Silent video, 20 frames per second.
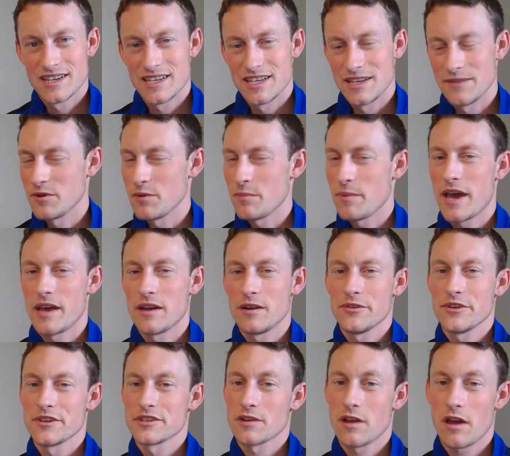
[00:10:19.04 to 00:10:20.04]
If your panel
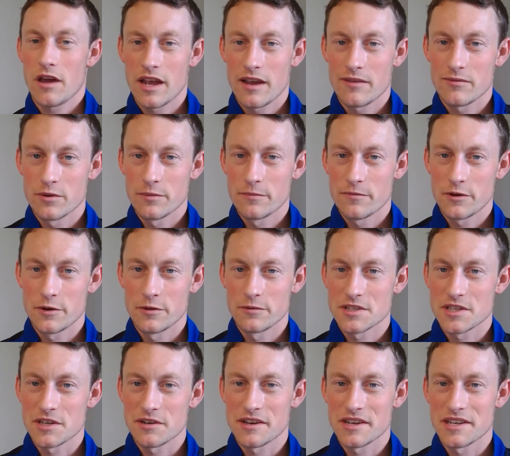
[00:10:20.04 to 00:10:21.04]
does not have room for new
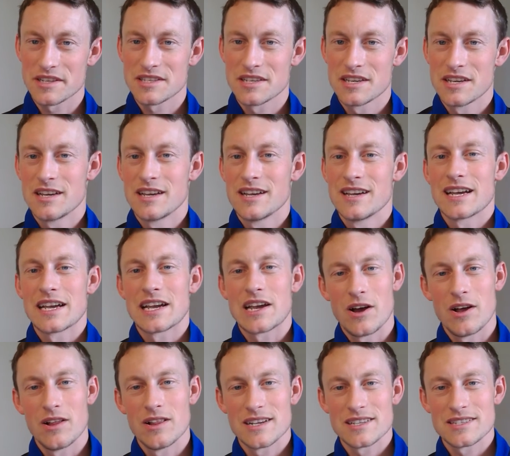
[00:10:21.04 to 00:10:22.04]
circuits,
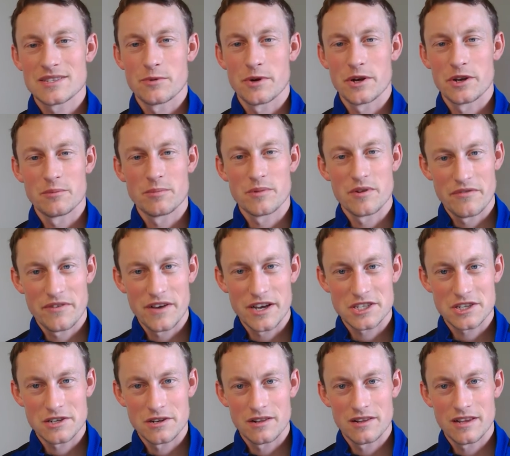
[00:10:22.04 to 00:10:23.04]
call us. We're your
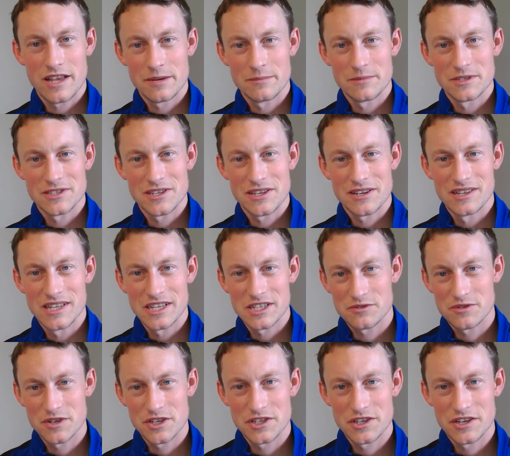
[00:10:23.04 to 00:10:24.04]
professional Edmonton
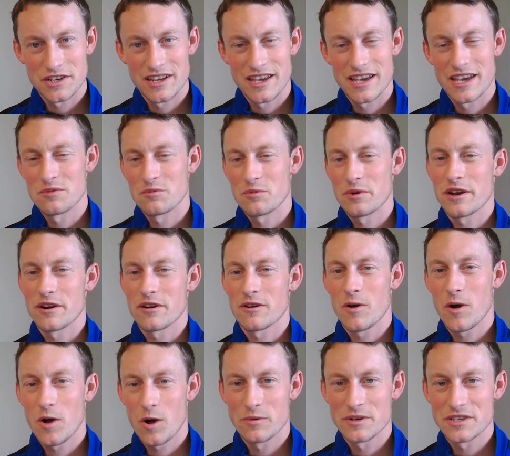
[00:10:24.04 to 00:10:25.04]
electrician, and we are
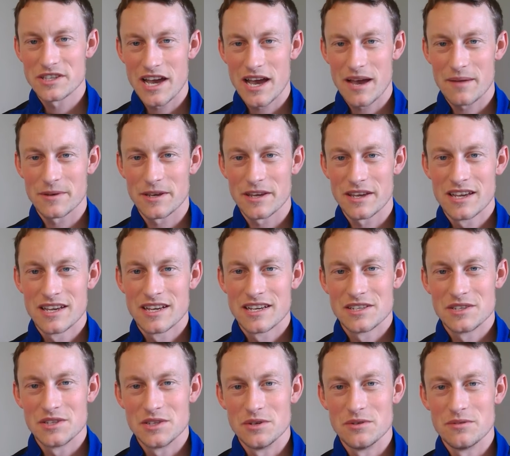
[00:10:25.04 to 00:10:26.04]
always happy
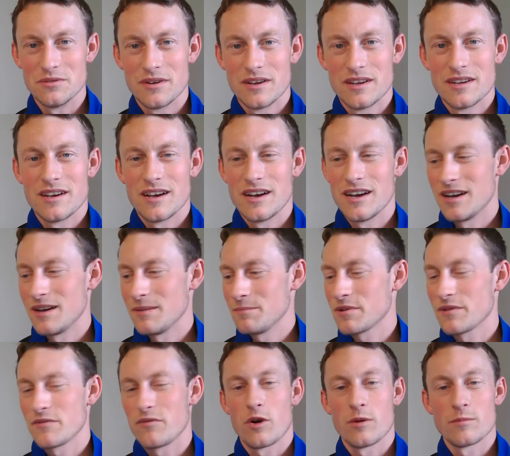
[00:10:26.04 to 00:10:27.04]
to
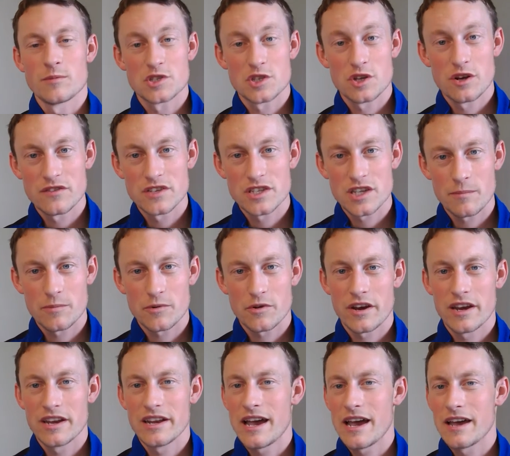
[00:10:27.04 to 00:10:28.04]
perform a service
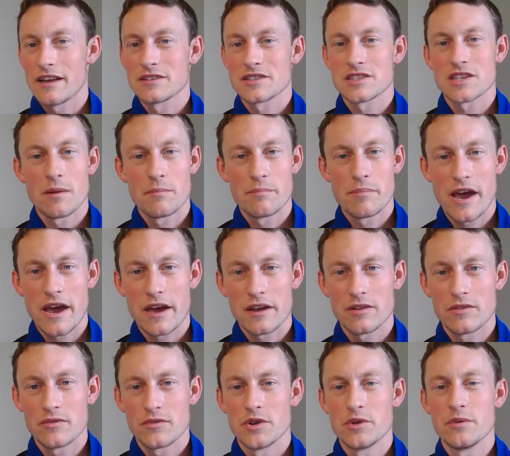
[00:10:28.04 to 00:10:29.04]
upgrade, add a sub
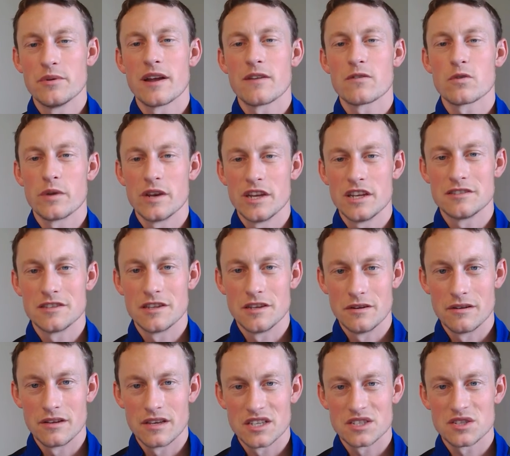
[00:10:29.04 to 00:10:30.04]
panel, do whatever we need to
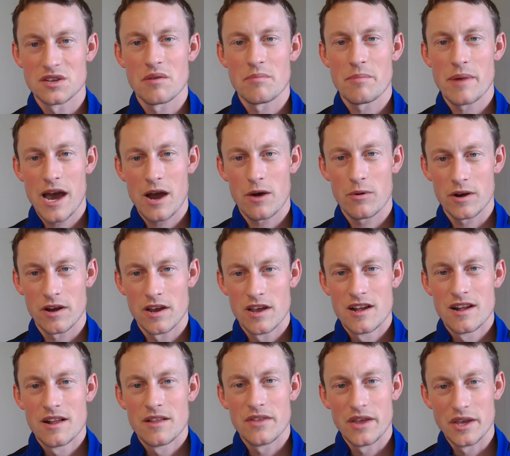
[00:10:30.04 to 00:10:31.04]
do to get you the power
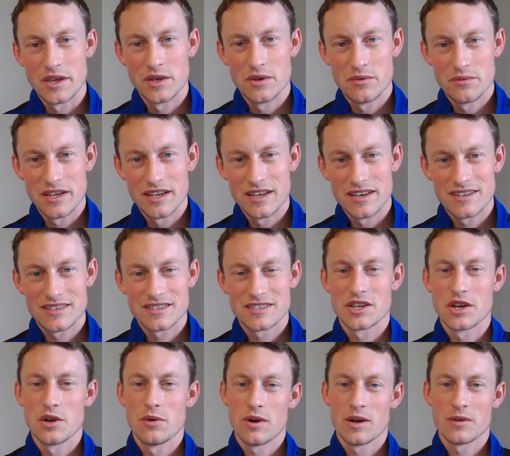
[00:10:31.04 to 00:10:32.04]
that you need to
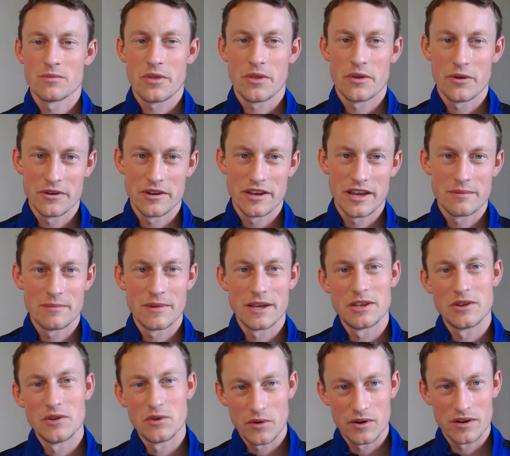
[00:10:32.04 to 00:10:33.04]
go on with your day and make
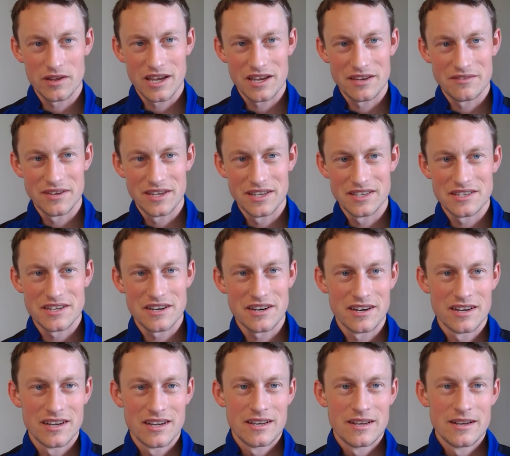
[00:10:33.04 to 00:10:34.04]
your life
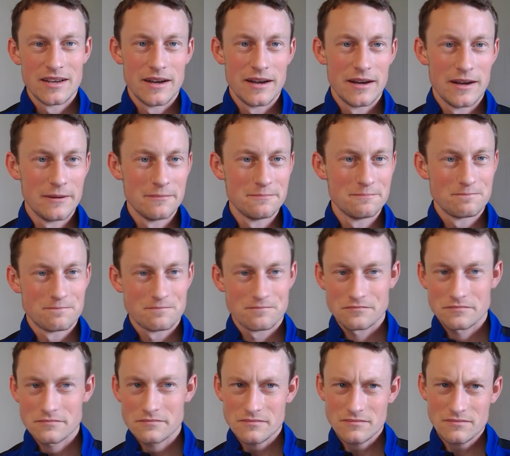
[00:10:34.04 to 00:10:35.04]
easier.
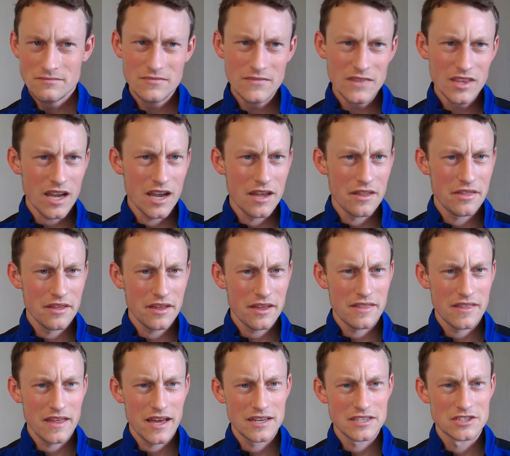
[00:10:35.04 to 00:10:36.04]
I think
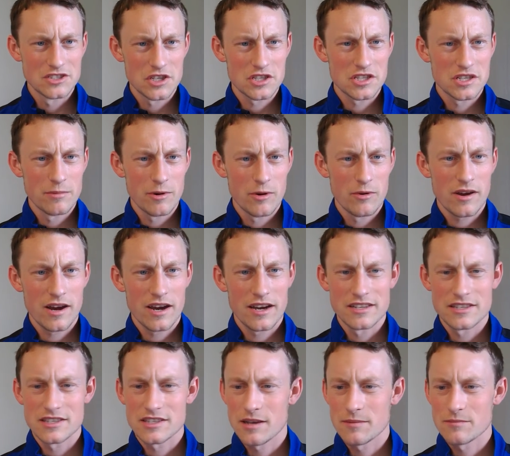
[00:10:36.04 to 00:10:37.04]
that just about kind
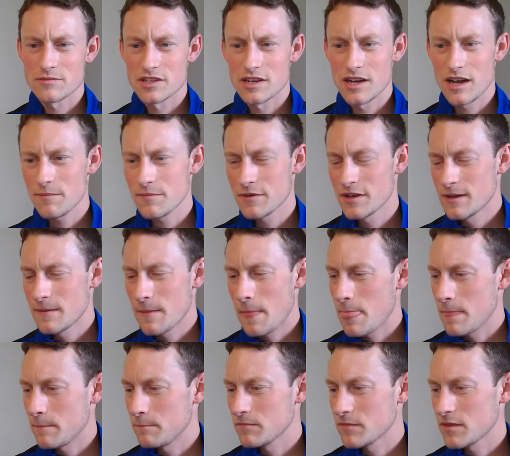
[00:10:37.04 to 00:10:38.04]
of sums it up
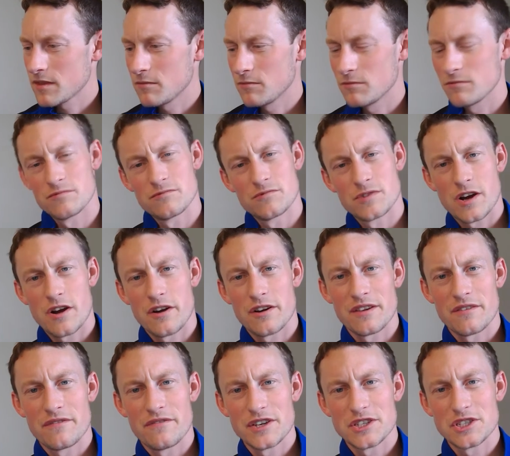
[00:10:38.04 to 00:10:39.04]

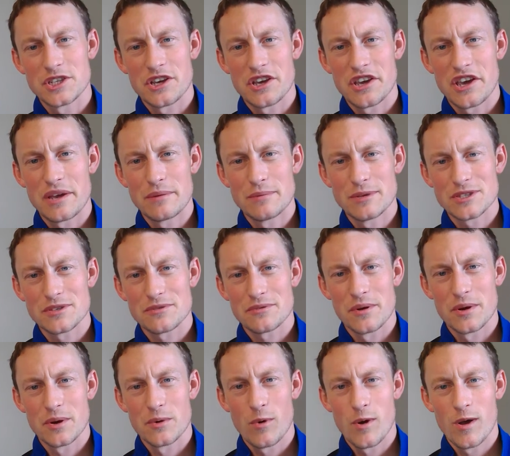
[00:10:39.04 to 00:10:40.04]
regarding fishing cables through
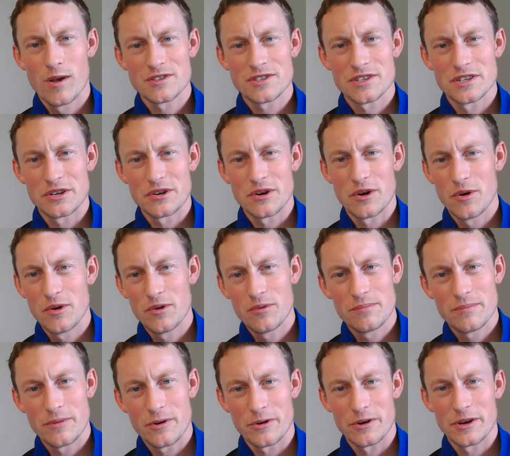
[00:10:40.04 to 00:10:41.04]
your walls in your
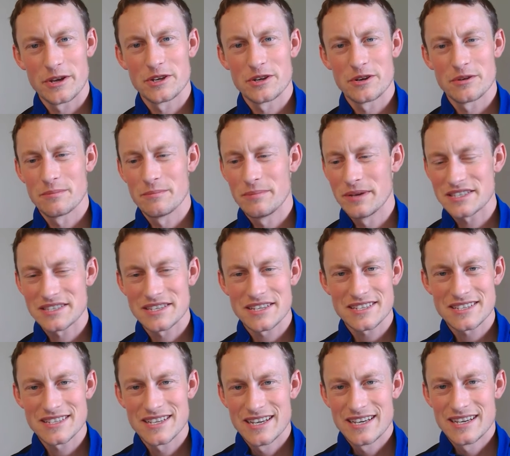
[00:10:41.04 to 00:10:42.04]
home or in your
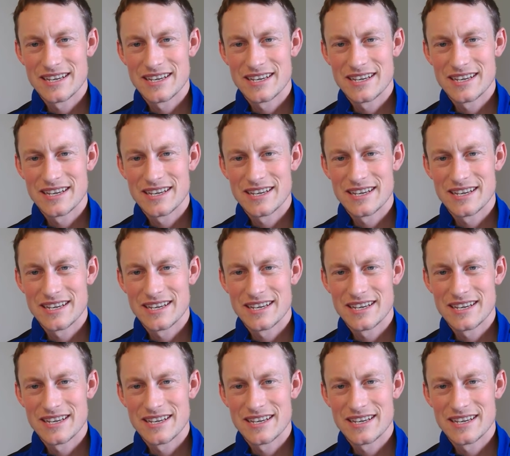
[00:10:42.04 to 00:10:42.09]
business.